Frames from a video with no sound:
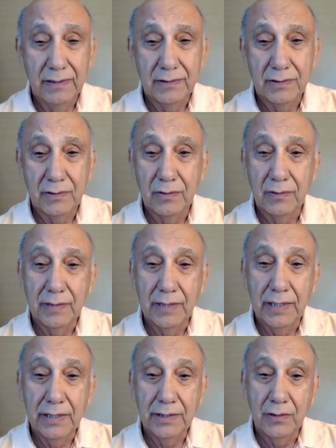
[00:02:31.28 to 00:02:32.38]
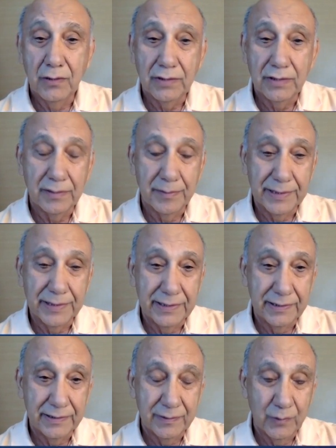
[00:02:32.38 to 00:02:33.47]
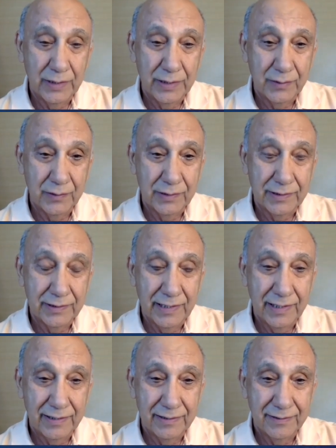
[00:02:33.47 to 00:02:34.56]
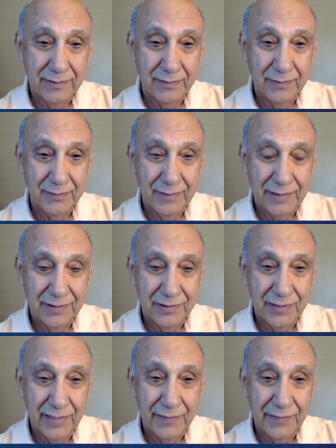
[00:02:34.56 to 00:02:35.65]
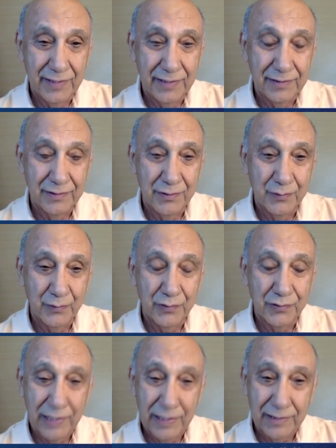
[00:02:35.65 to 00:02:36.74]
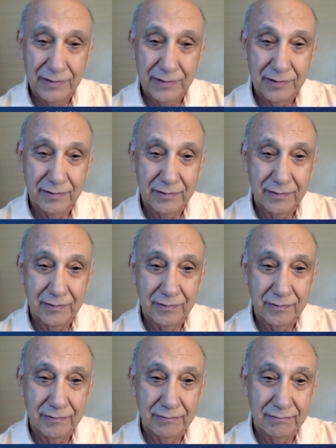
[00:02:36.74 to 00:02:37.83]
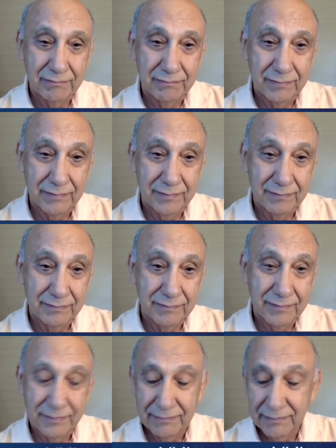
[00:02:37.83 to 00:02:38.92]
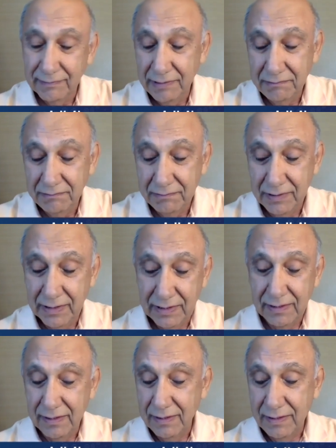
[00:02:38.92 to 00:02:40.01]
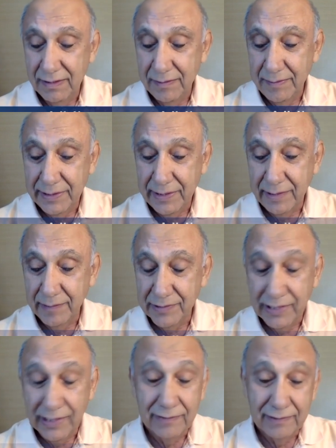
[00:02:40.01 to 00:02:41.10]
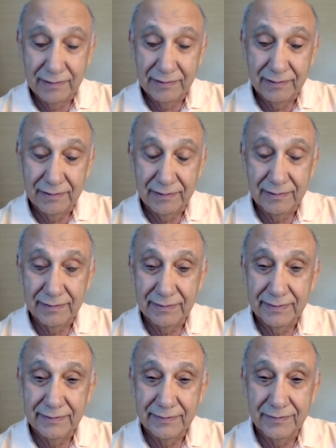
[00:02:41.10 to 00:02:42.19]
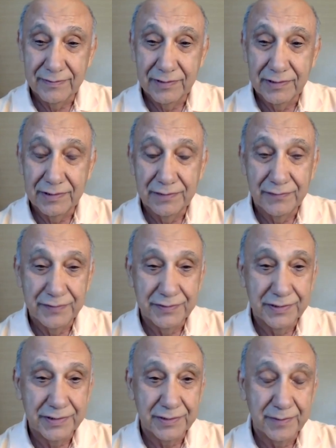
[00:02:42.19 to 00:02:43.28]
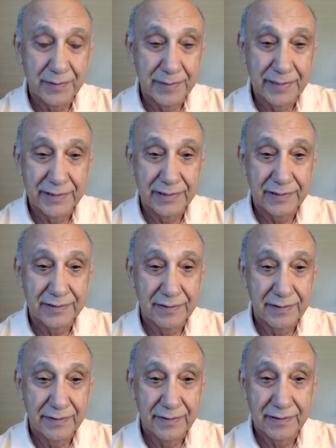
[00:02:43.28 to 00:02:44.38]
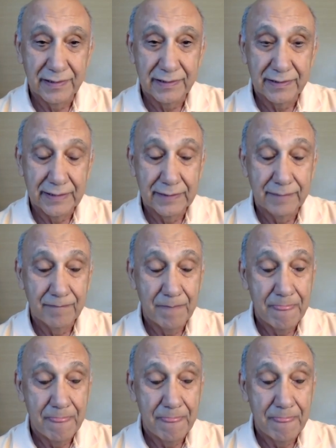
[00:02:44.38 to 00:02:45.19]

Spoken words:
So I thought at the beginning, the way to get at, understand that is through the sciences. So I became a scientist. I, studied physics, mathematics, things like that.